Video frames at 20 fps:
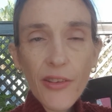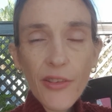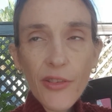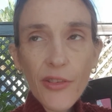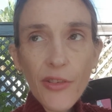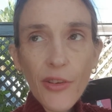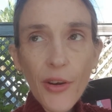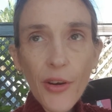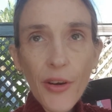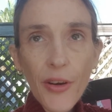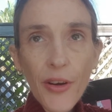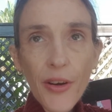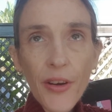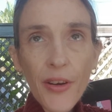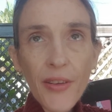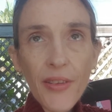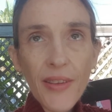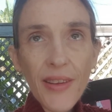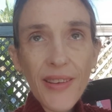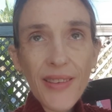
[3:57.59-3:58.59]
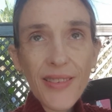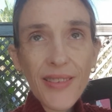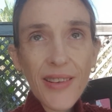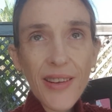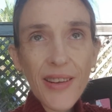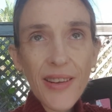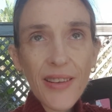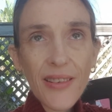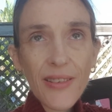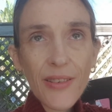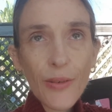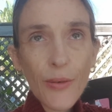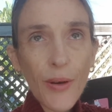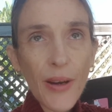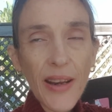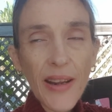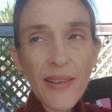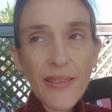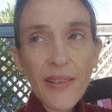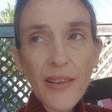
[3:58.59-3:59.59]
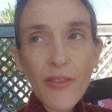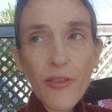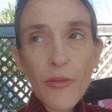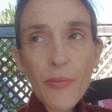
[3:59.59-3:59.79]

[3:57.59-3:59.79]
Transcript: So this is quite easy for